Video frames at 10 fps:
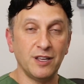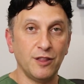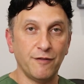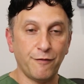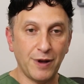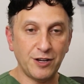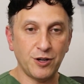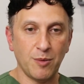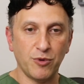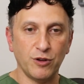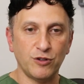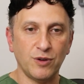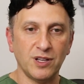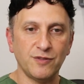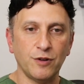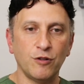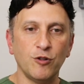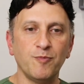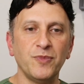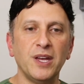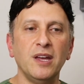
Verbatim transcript: in the fresh embryo transfer group.